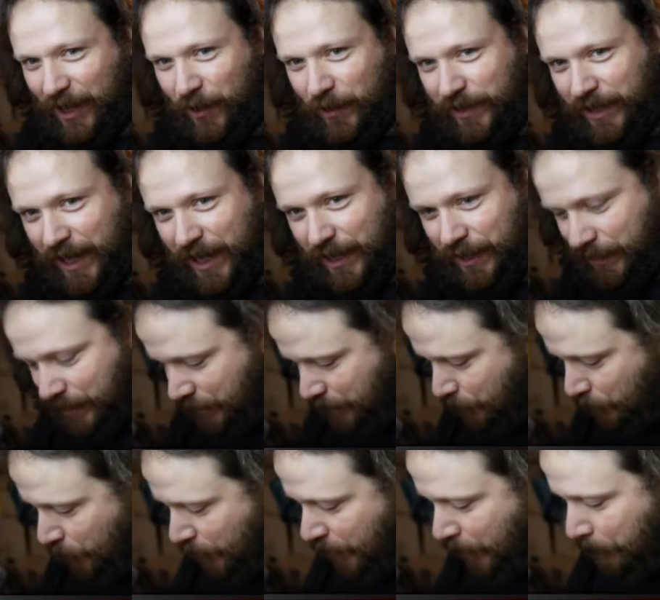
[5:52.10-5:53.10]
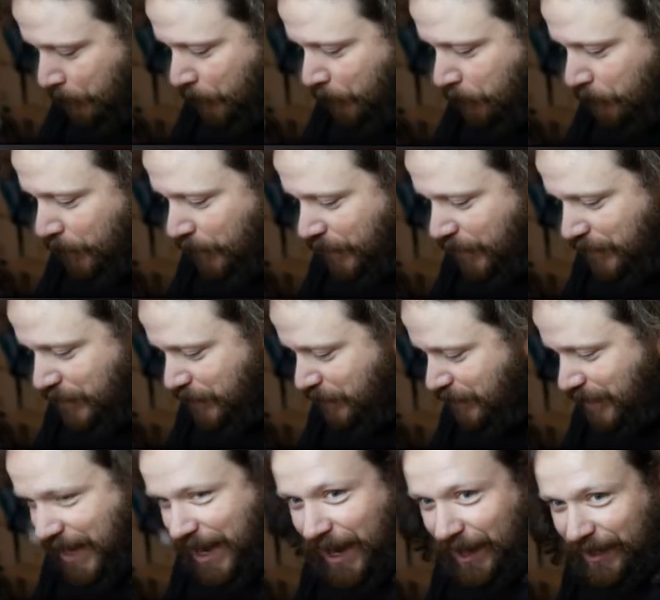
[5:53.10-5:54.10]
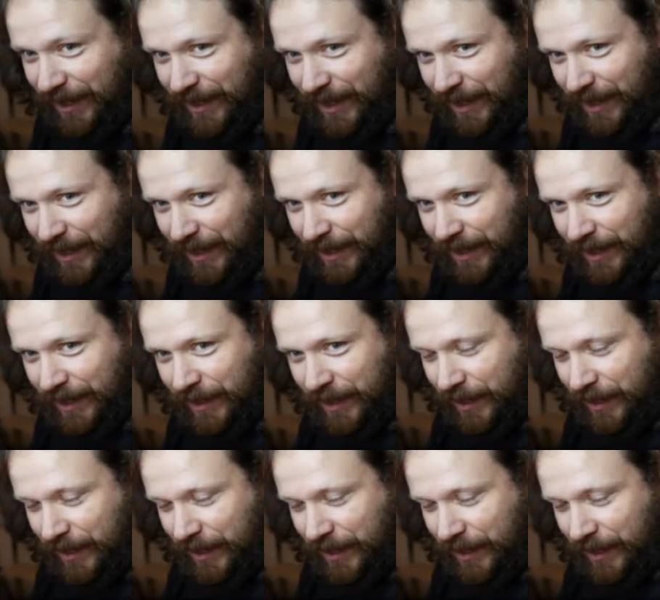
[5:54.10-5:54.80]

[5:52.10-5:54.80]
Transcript: Okay. We're going to put Pikachu down here.